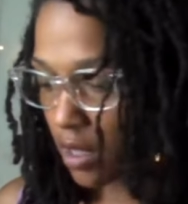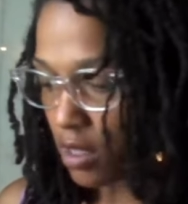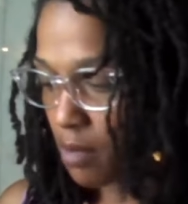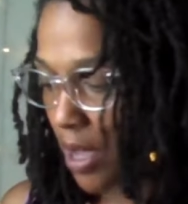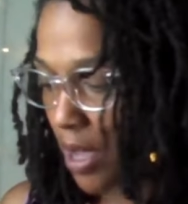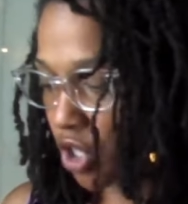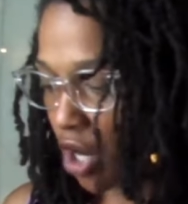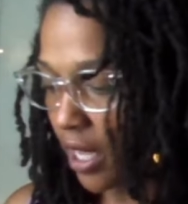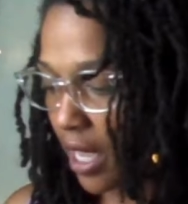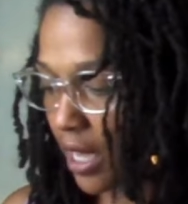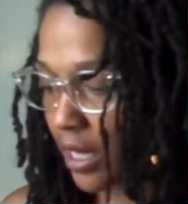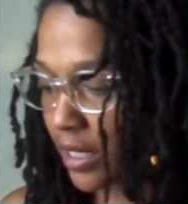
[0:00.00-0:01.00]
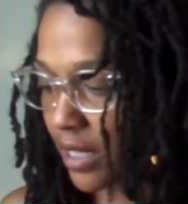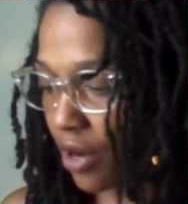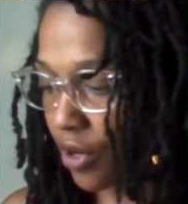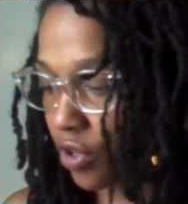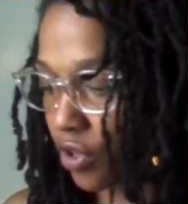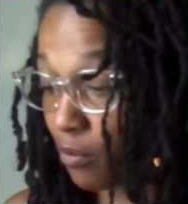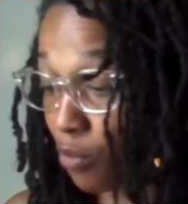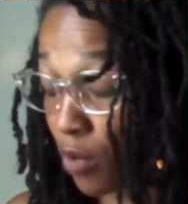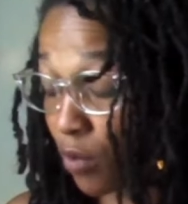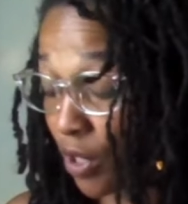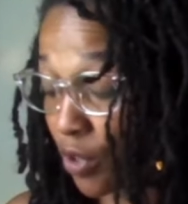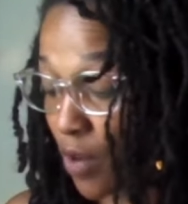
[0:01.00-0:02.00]
major arcana is out here on the board.
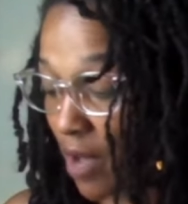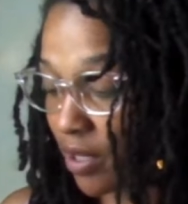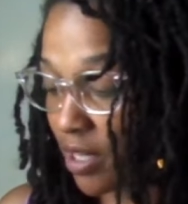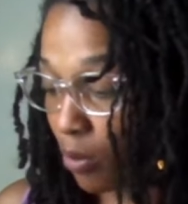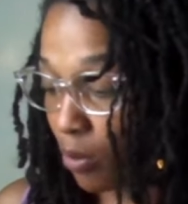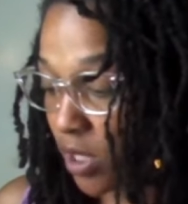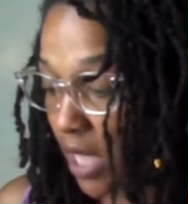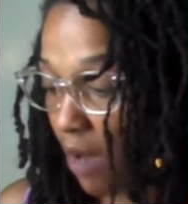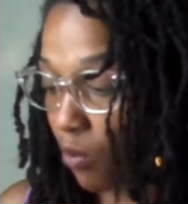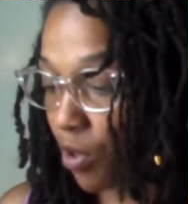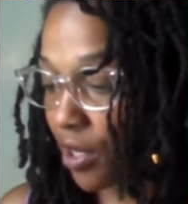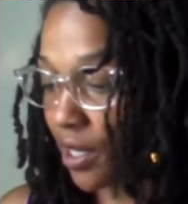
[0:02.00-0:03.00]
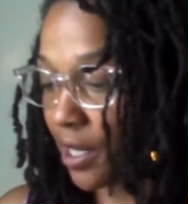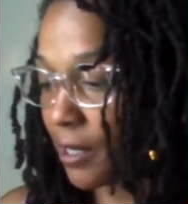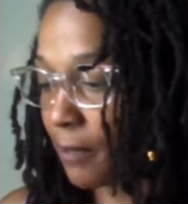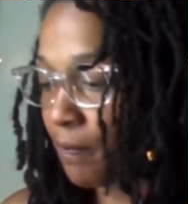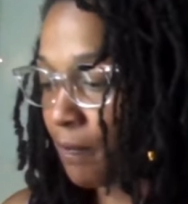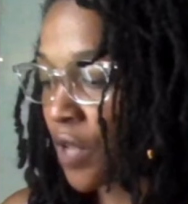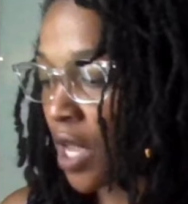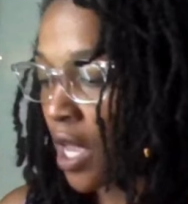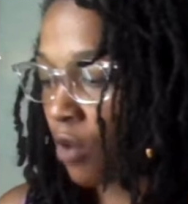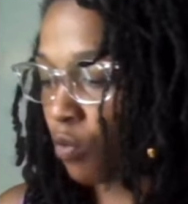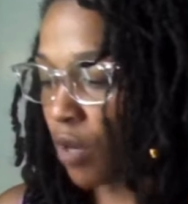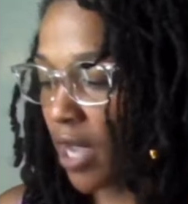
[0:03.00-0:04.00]
We do have a double tower here.
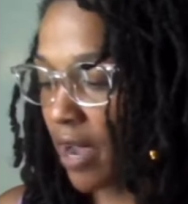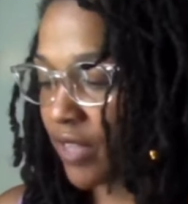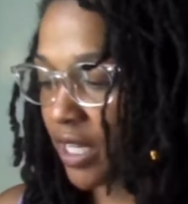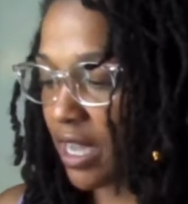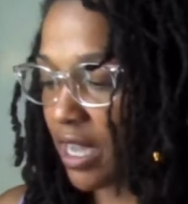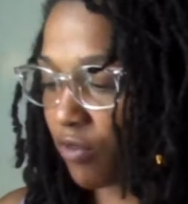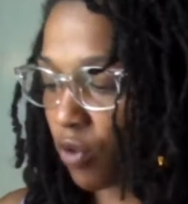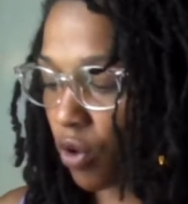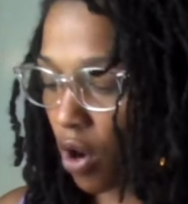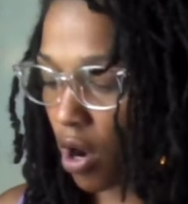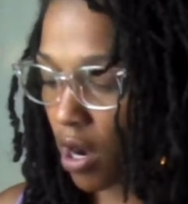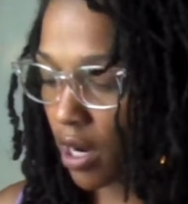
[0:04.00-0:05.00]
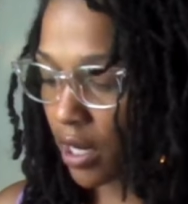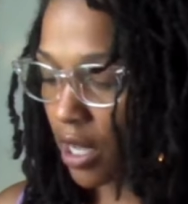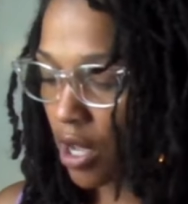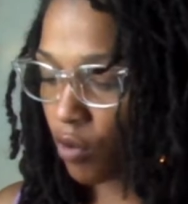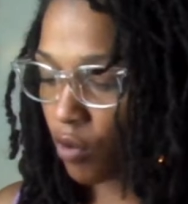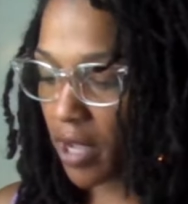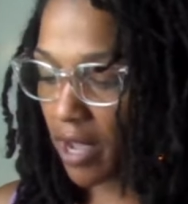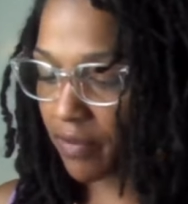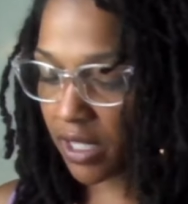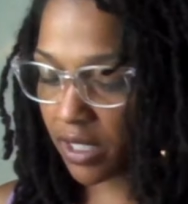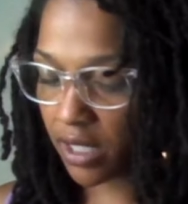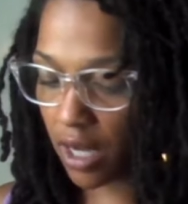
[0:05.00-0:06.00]
We have the devil card, we have
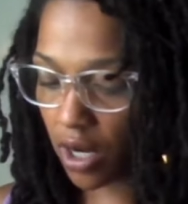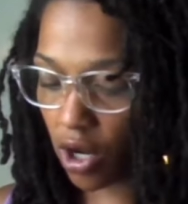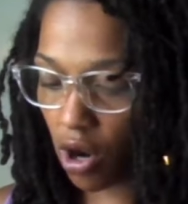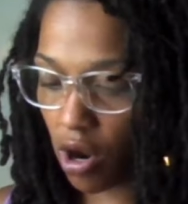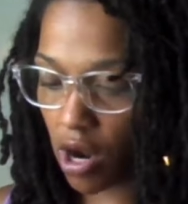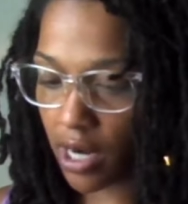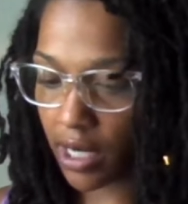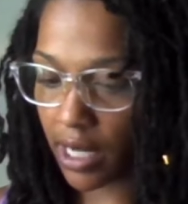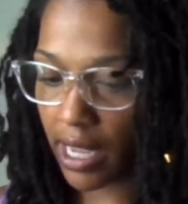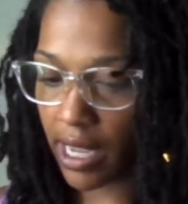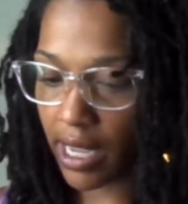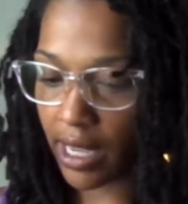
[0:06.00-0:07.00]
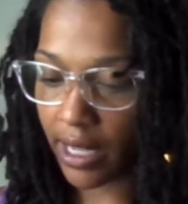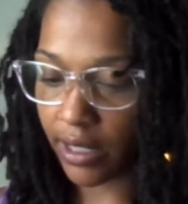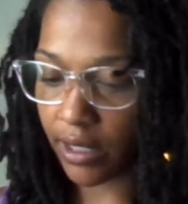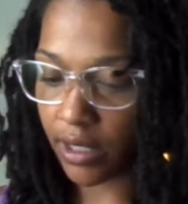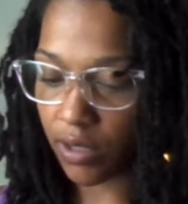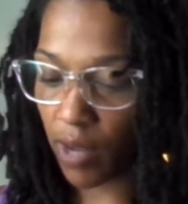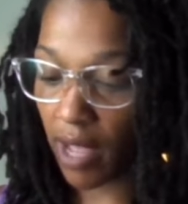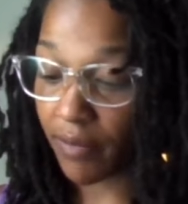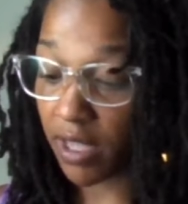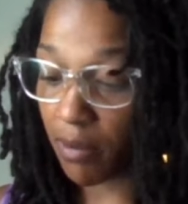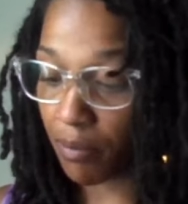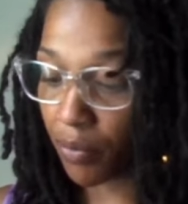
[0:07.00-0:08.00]
the sun card, and we have
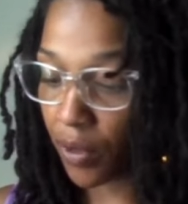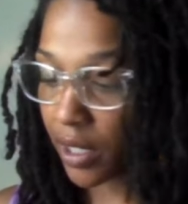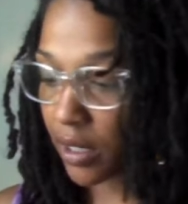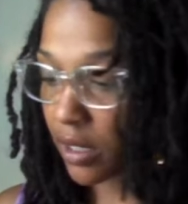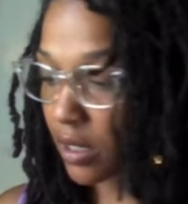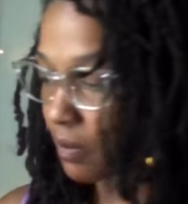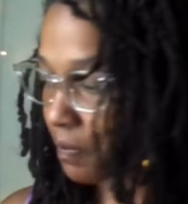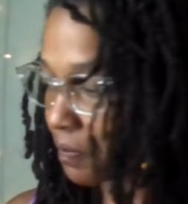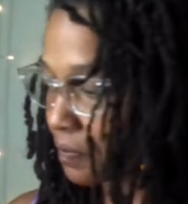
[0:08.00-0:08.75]
temperance,